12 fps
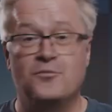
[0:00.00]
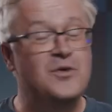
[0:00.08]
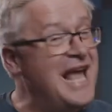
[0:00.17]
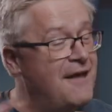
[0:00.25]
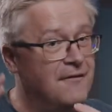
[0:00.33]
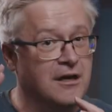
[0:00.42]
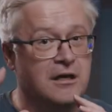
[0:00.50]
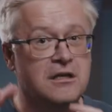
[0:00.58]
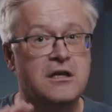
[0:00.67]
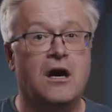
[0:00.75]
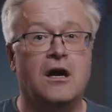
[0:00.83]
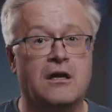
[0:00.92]
We have a
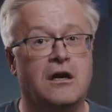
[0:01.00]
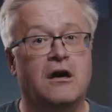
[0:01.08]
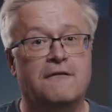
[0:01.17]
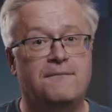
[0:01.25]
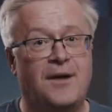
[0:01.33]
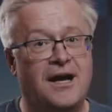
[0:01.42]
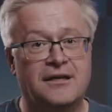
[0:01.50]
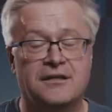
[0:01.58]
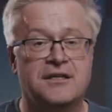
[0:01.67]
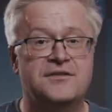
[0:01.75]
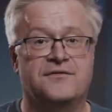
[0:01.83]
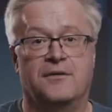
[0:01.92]
lot of
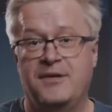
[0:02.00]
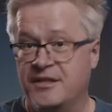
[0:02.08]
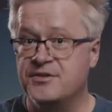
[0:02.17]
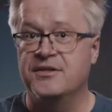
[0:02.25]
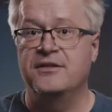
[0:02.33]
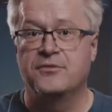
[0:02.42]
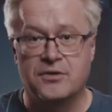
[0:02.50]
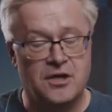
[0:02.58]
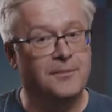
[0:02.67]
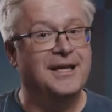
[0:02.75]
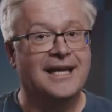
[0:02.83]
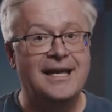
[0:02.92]
partners from industry who are
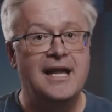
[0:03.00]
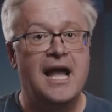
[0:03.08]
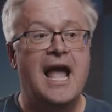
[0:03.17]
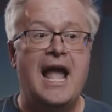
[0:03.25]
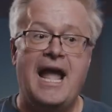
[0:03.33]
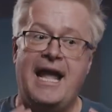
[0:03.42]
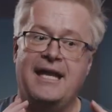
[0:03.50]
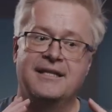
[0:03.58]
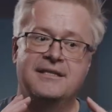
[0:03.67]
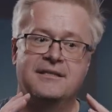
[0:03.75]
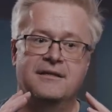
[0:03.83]
coming in and